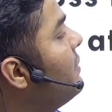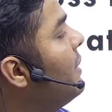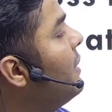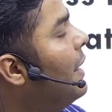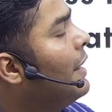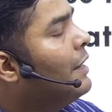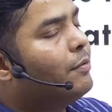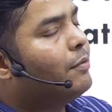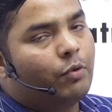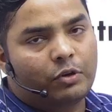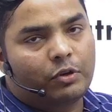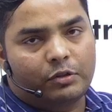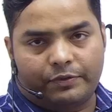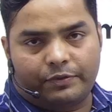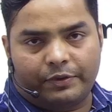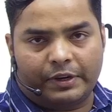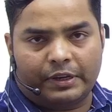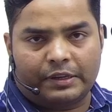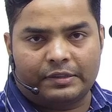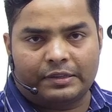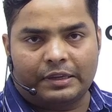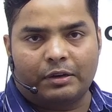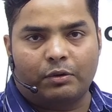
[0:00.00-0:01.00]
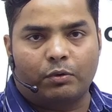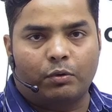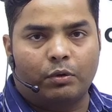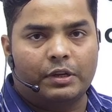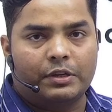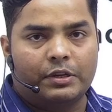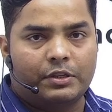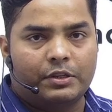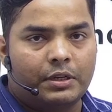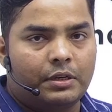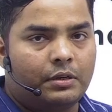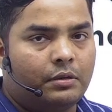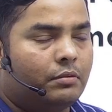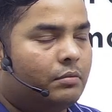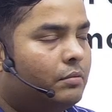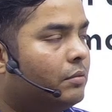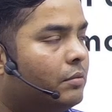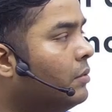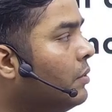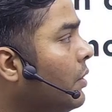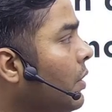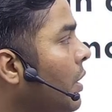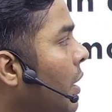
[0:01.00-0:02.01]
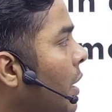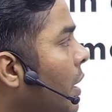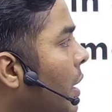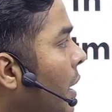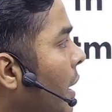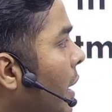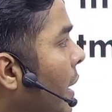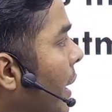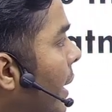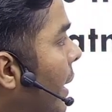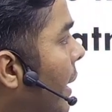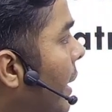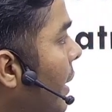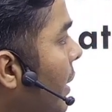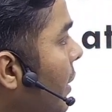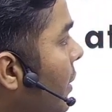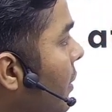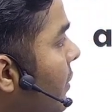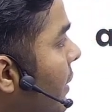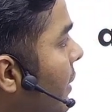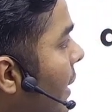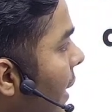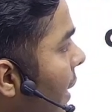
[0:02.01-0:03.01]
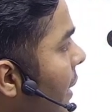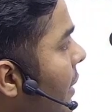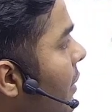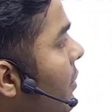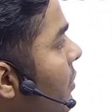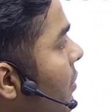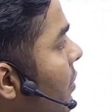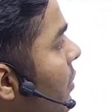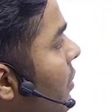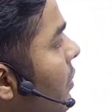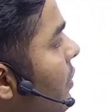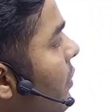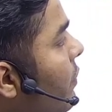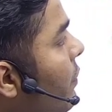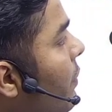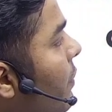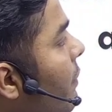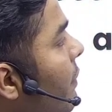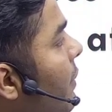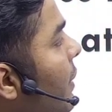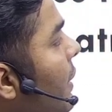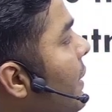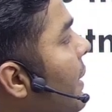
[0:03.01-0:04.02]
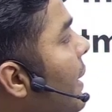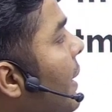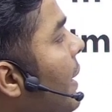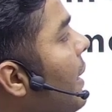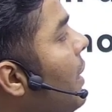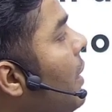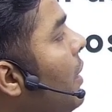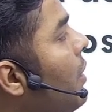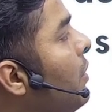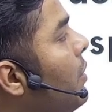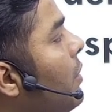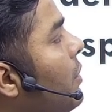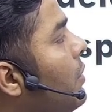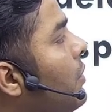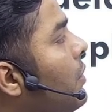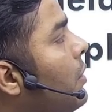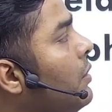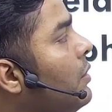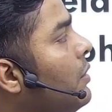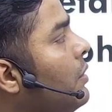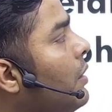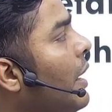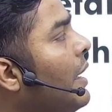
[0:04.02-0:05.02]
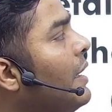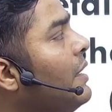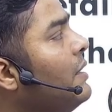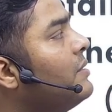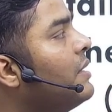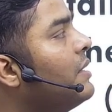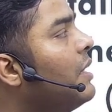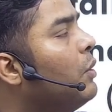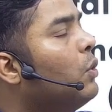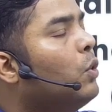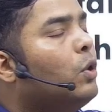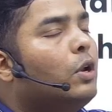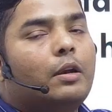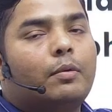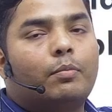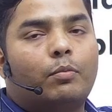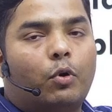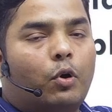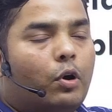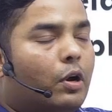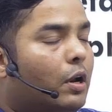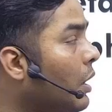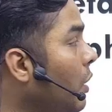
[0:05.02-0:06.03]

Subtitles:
atmospheric circulation, and then we will tell the tricellular model